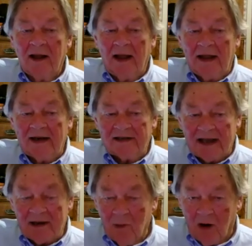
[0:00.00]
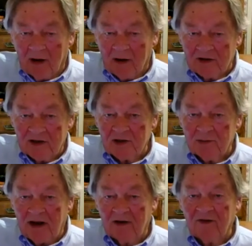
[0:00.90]
at San Marcos. As a
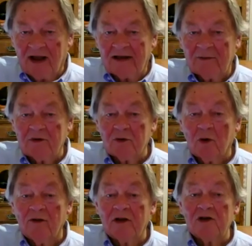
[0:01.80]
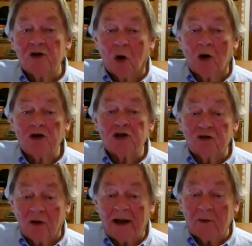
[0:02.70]
matter of fact, it was one that George
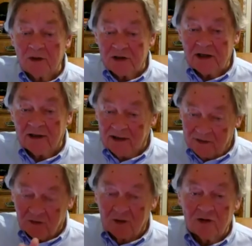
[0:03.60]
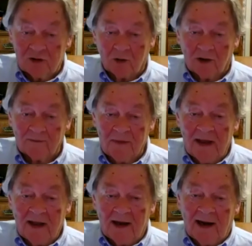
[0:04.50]
Strait was in, a true story.
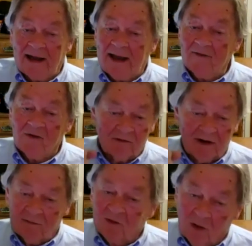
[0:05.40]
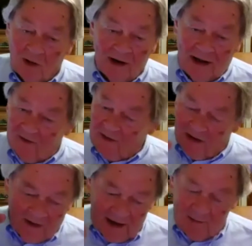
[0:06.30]
And I gave a rip-roaring
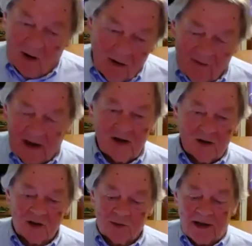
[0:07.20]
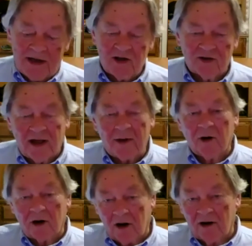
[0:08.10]
FFA motivational speech, and they
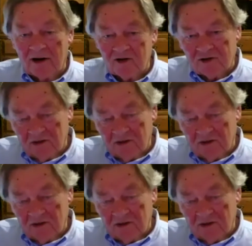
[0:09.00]
were courteous